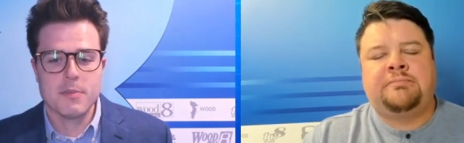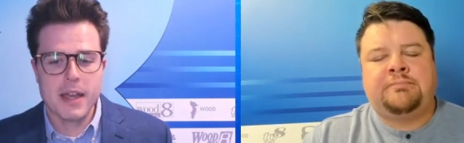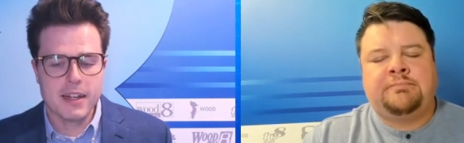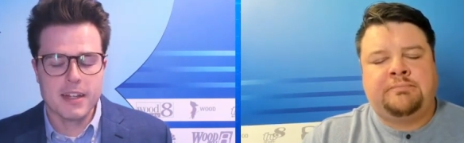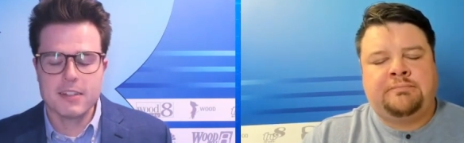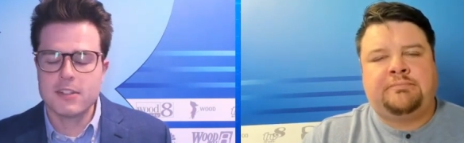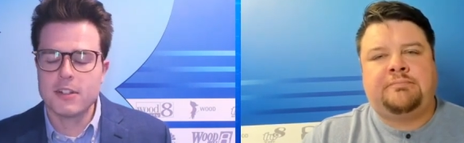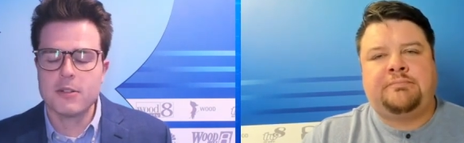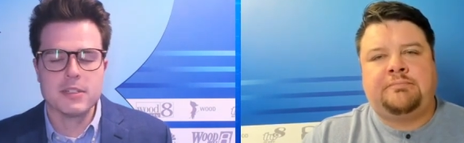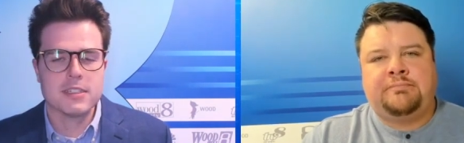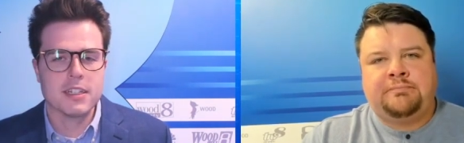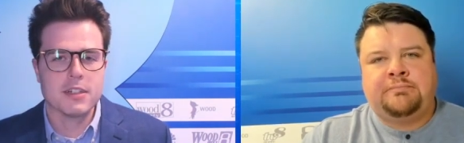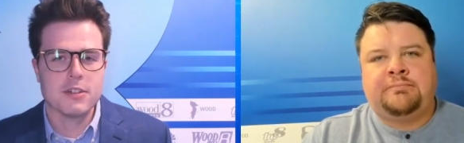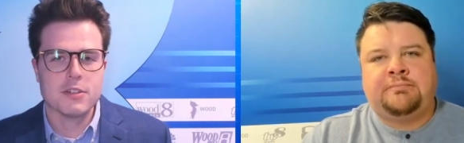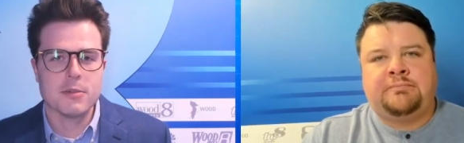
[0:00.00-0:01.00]
Speaker 1: Matt, as always,
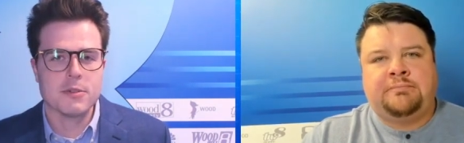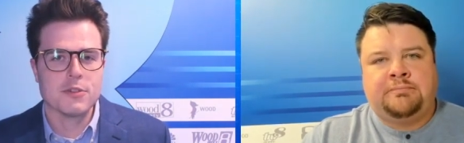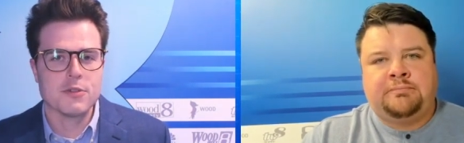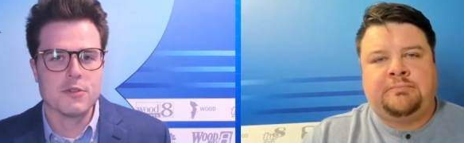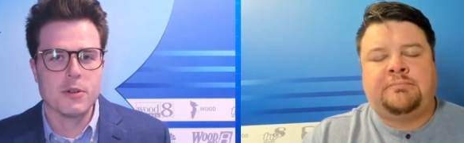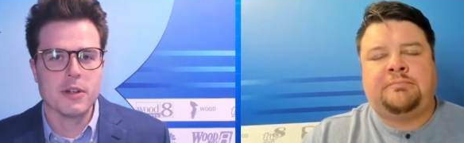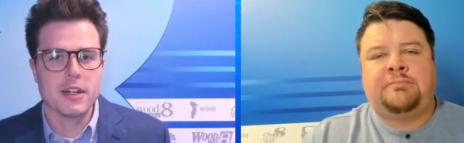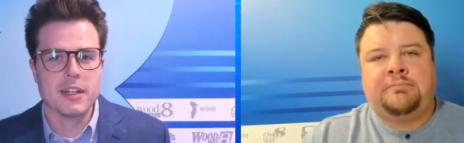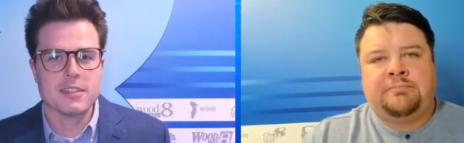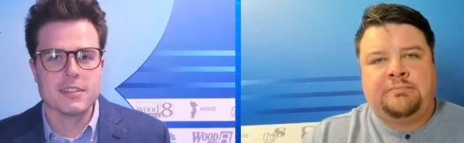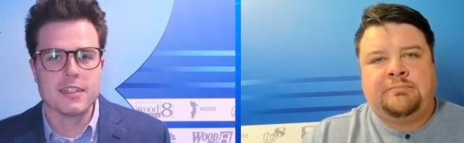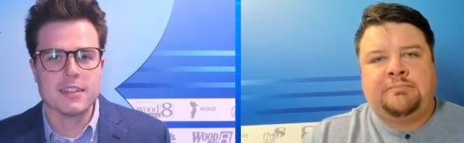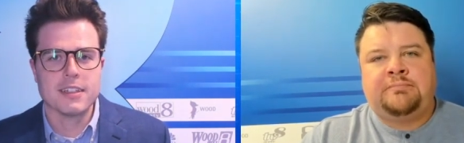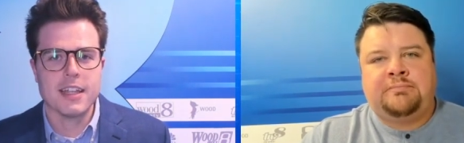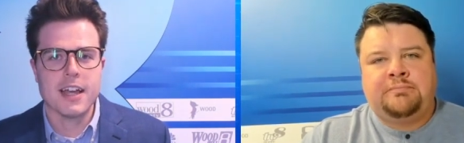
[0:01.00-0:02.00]
thank you so much for joining us
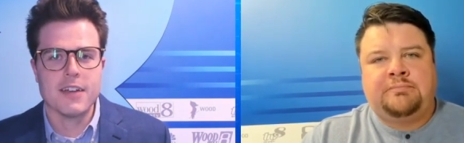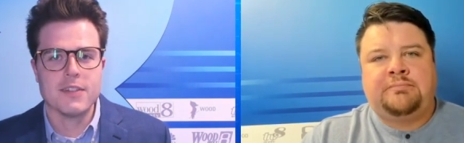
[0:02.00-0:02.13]
on the live